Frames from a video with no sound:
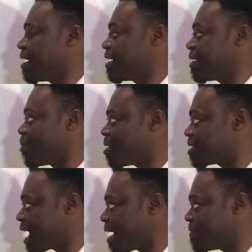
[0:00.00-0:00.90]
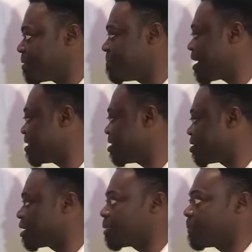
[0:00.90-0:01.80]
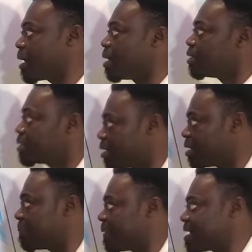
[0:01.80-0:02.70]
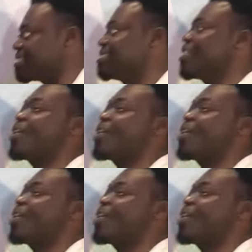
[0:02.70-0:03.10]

They want to have your beer. They drink your beer. Do you replace it?"